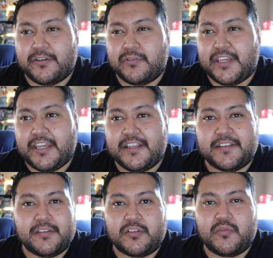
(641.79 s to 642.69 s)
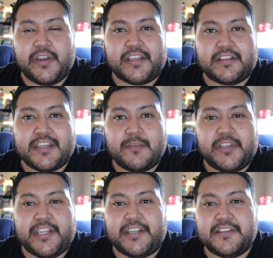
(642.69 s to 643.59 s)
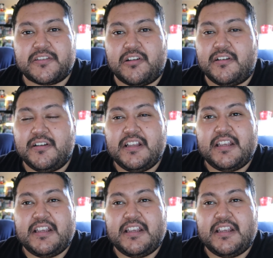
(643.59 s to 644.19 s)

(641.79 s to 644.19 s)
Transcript: okay. Quick 10-minute install.